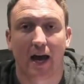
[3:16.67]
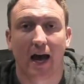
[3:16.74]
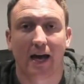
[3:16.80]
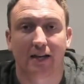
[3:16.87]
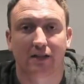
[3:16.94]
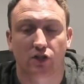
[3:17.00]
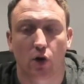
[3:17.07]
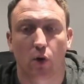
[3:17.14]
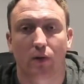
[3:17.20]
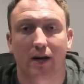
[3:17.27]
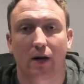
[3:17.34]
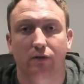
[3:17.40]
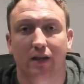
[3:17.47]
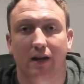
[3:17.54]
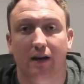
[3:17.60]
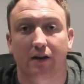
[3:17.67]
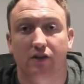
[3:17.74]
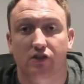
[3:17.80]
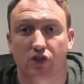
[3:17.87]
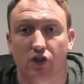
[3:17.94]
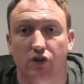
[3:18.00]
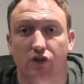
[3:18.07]
and going out there
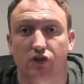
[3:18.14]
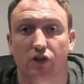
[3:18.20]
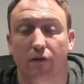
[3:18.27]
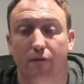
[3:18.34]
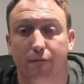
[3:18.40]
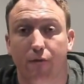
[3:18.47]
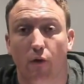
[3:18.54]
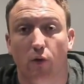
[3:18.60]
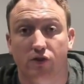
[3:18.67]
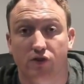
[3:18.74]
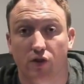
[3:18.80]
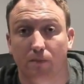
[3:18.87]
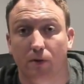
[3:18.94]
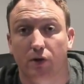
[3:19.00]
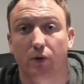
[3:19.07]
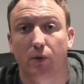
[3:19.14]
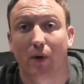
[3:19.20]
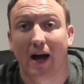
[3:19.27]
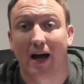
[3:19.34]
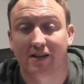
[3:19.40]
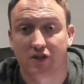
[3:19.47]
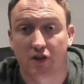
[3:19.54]
searching for someone who
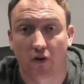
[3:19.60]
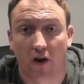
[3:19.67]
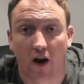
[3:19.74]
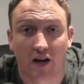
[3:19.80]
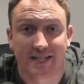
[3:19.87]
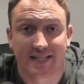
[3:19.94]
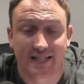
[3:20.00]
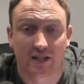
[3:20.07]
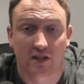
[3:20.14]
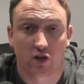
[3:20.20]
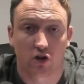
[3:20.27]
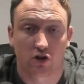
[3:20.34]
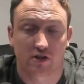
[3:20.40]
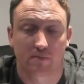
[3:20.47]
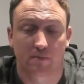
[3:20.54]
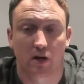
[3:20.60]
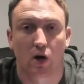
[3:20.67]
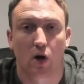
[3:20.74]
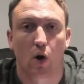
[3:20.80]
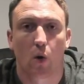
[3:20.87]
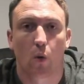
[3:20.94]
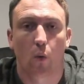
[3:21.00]
has your ideal customer,
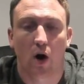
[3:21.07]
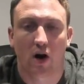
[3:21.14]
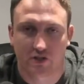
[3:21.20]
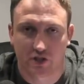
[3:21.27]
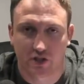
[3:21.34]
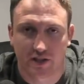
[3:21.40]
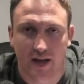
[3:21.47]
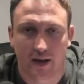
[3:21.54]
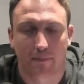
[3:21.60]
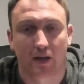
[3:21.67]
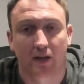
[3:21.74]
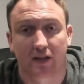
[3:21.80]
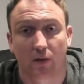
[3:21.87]
watching them.